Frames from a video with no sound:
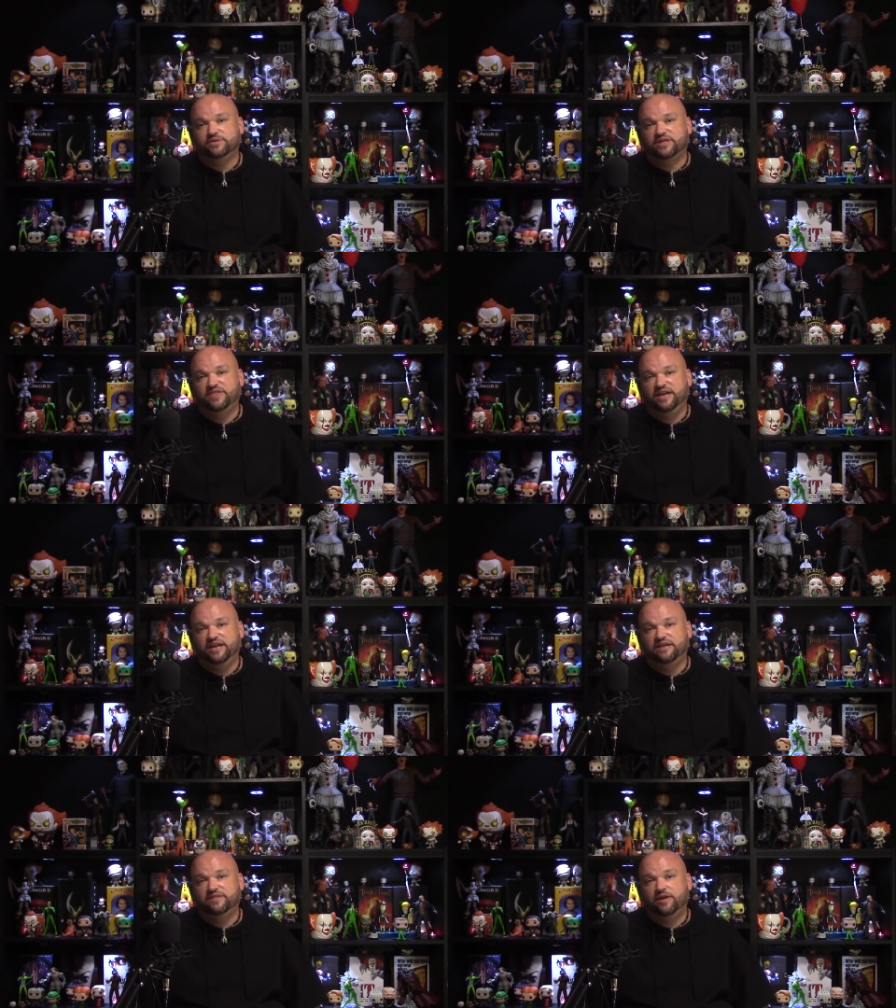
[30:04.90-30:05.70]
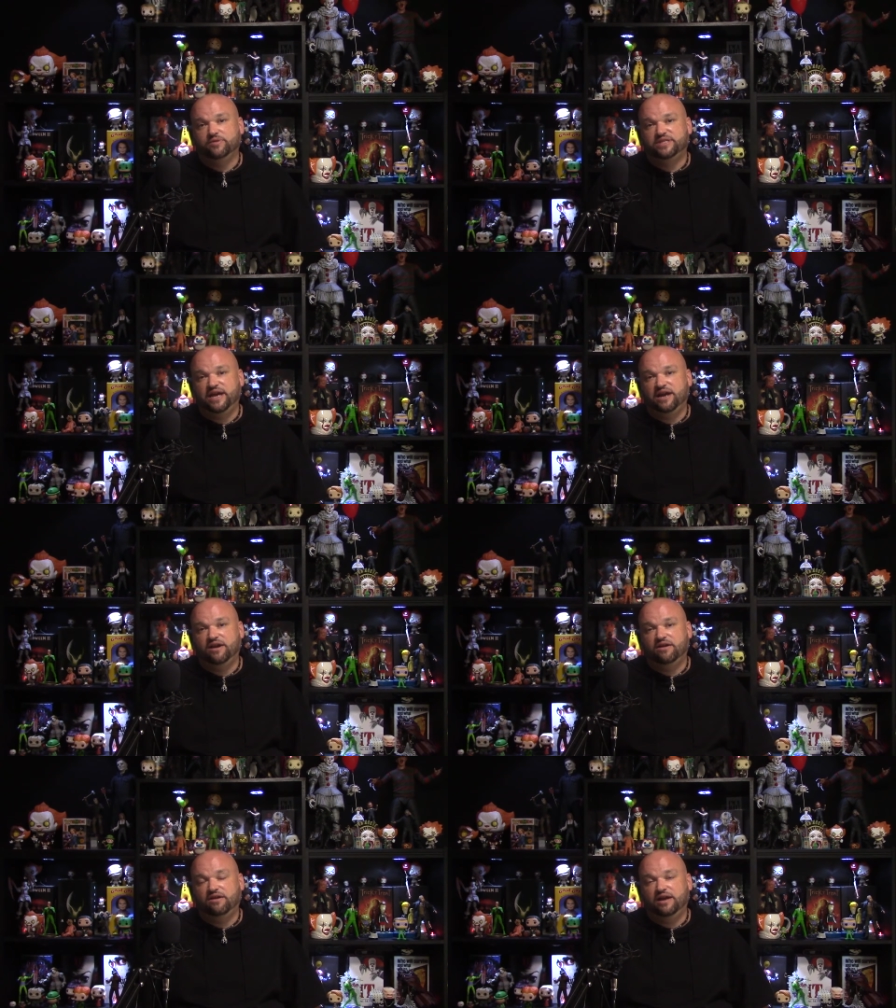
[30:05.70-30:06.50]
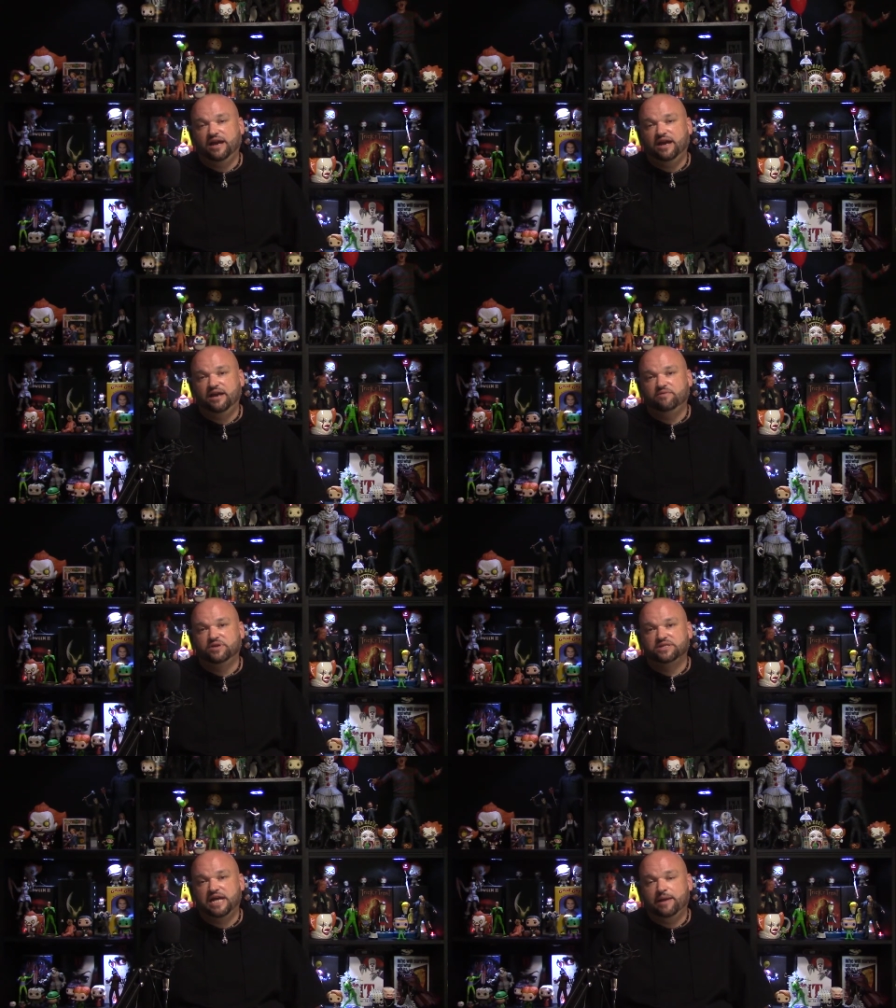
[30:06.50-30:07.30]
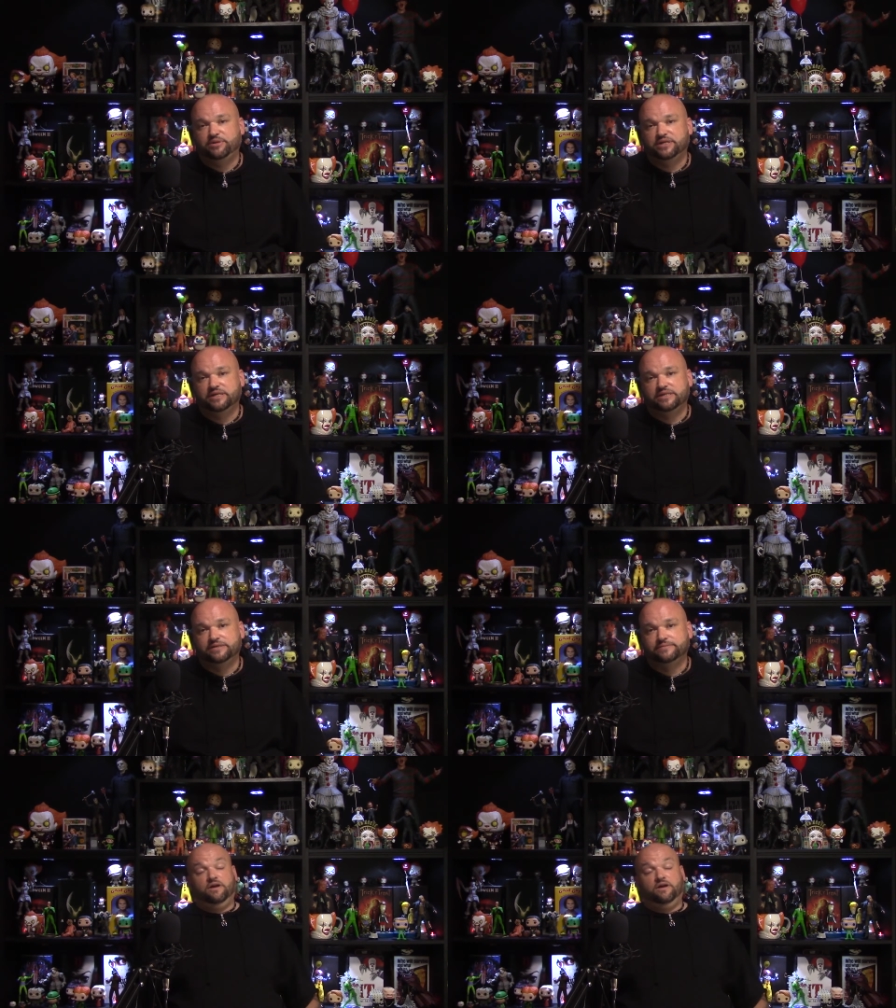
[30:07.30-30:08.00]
was a thing that was there and was an option?